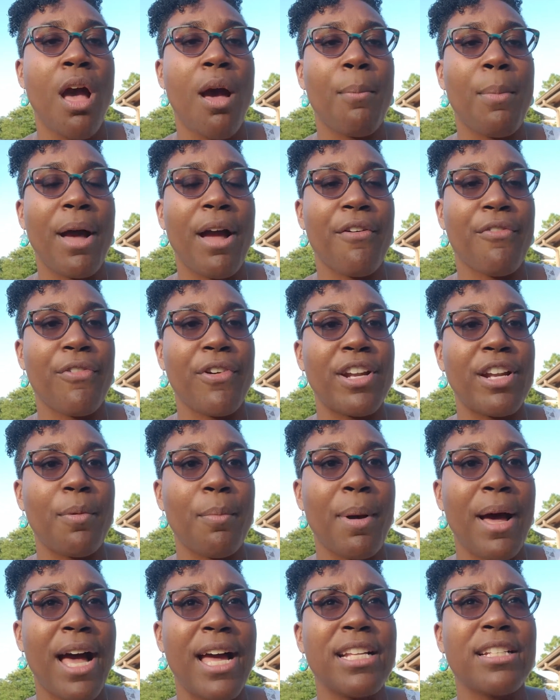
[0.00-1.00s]
by a friend of
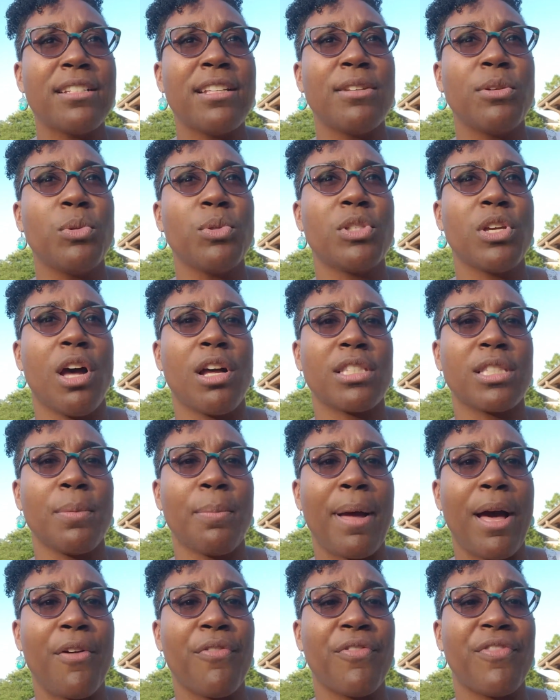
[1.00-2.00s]
mine who talked
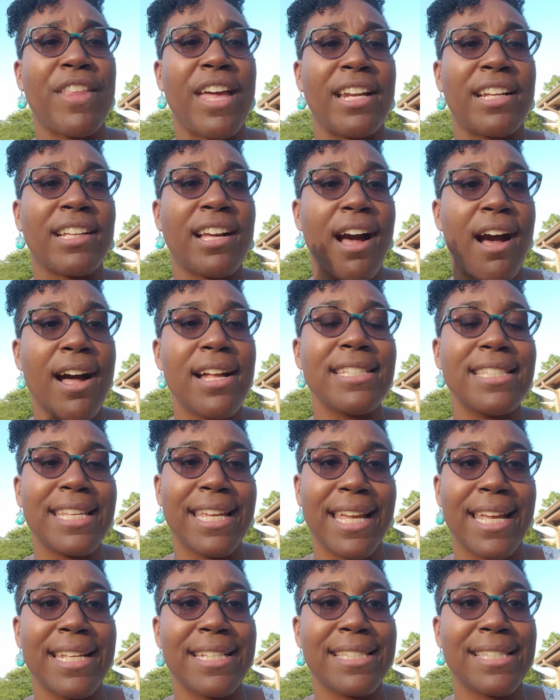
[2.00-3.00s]
about that
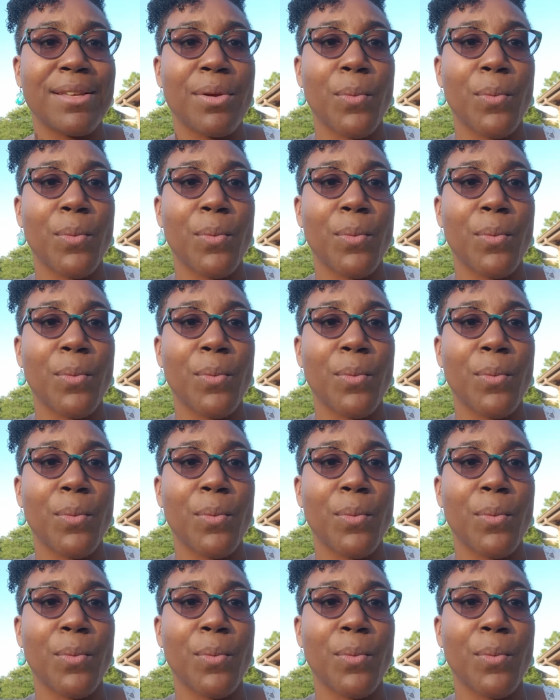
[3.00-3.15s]
content